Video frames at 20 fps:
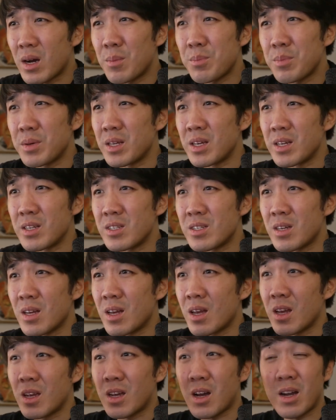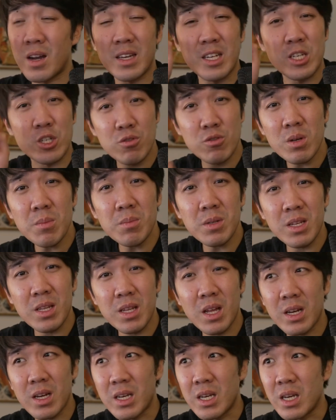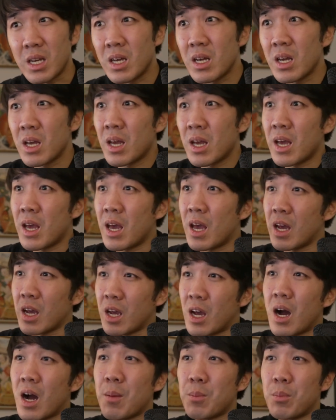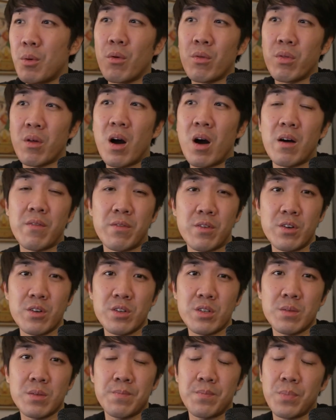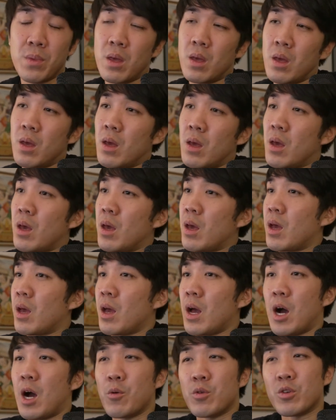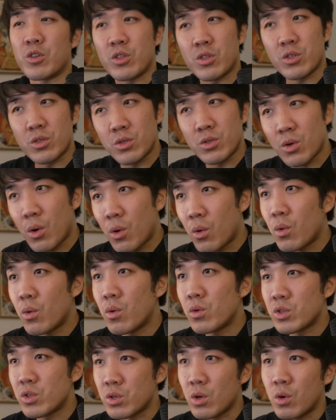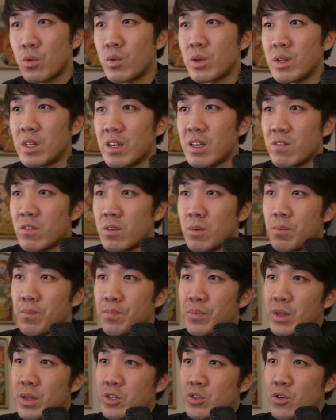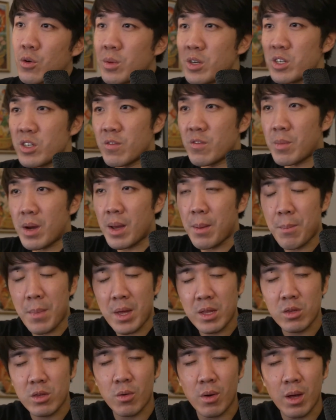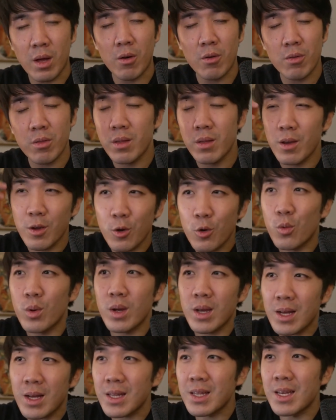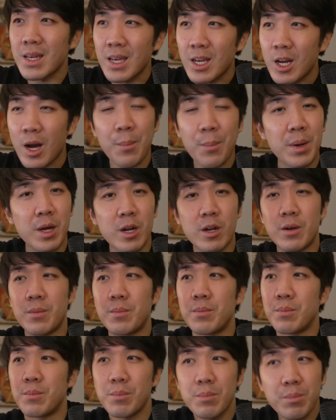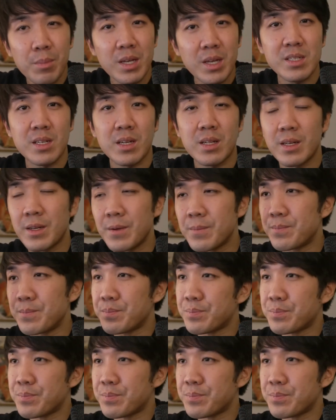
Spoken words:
companies, got extremely lucky, and got both offers. I was so relieved. So much of my mental health quickly got better, basically.